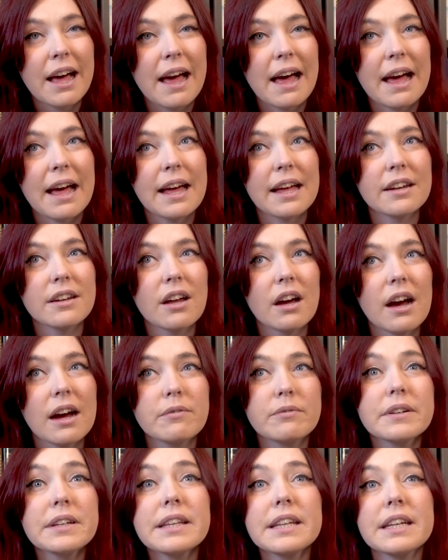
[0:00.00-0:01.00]
and I
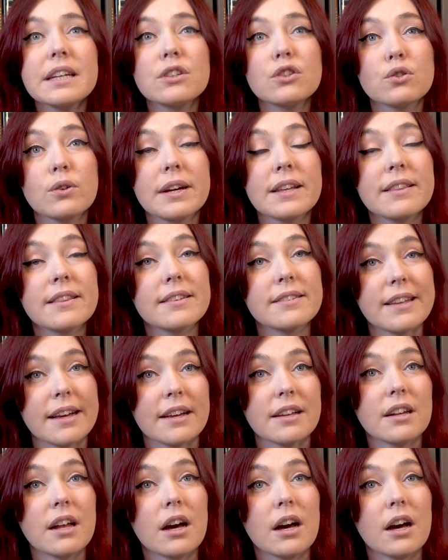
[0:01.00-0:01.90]
really enjoyed the second